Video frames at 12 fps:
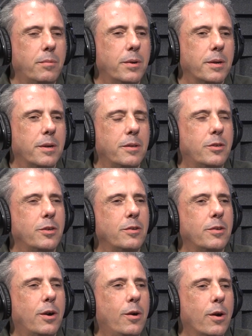want to continue
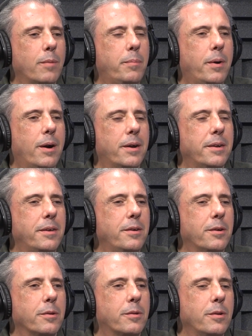to harp on
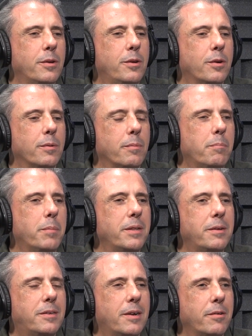your
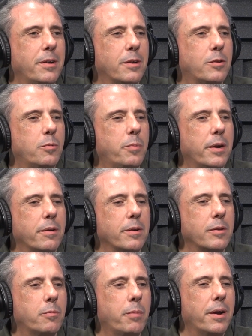military
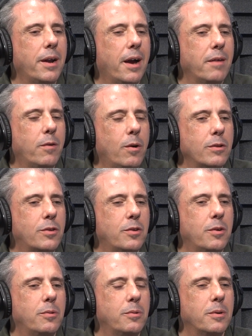experience, but I've
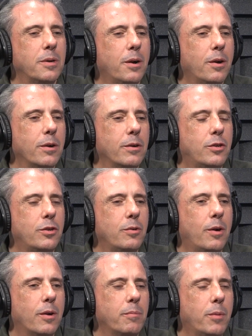also heard you
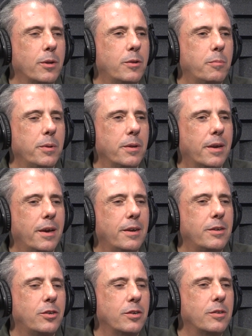on multiple
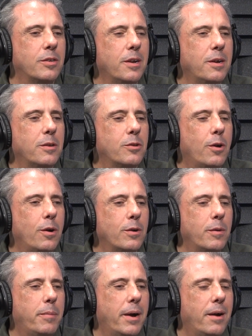occasions talk
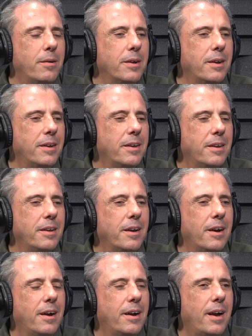about
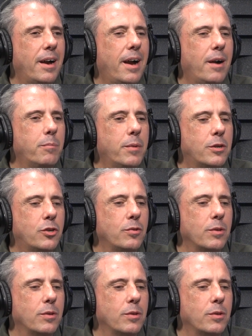how much you